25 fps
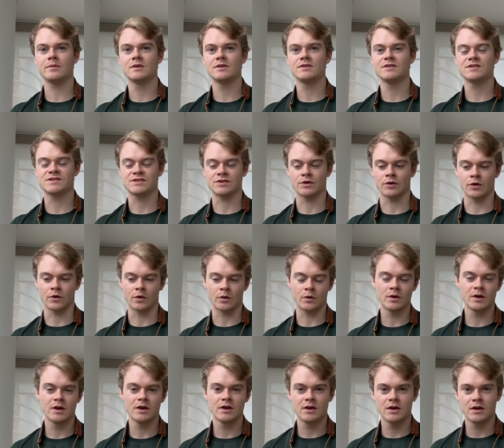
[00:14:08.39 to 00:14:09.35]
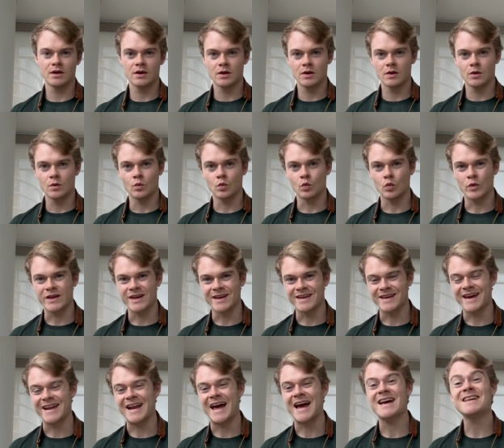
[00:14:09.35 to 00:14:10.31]
So we can
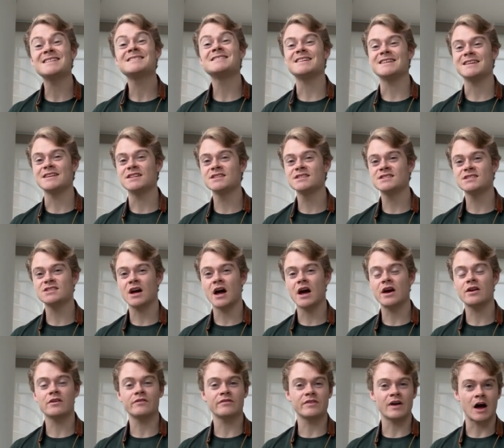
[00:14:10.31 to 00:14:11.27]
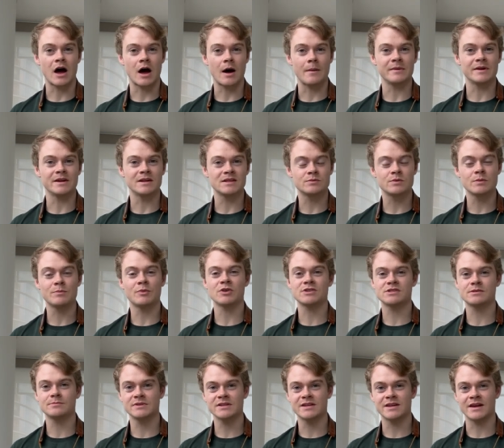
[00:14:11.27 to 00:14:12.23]
get as inside of the harmony as we
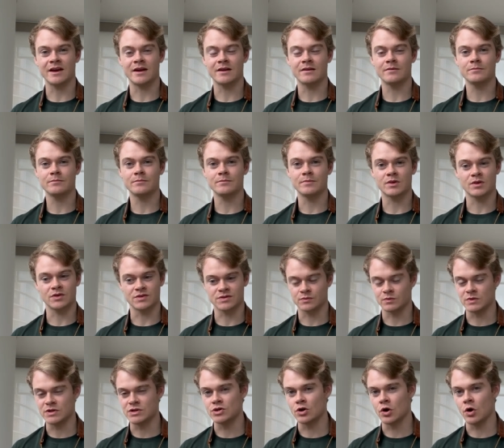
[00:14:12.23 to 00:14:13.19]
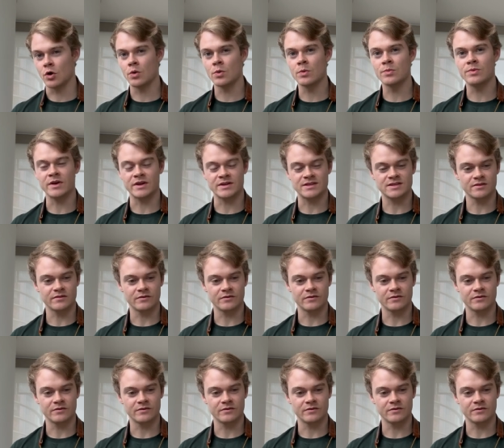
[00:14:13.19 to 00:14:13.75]
possibly can because we know that